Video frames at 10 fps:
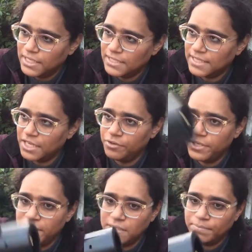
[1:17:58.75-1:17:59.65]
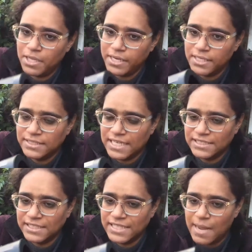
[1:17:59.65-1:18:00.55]
is that you need to plug in
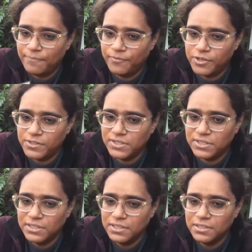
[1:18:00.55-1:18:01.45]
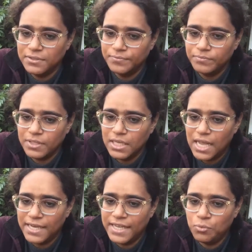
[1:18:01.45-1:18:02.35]
Tesla Tap first
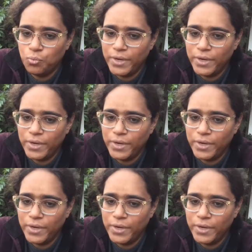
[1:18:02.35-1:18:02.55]
and then